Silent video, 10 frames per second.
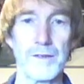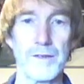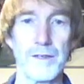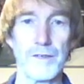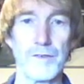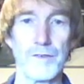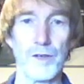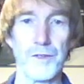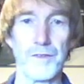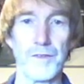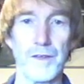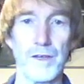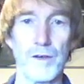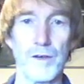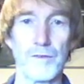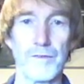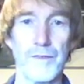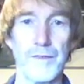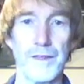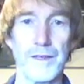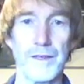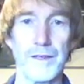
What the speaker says: the velocity of the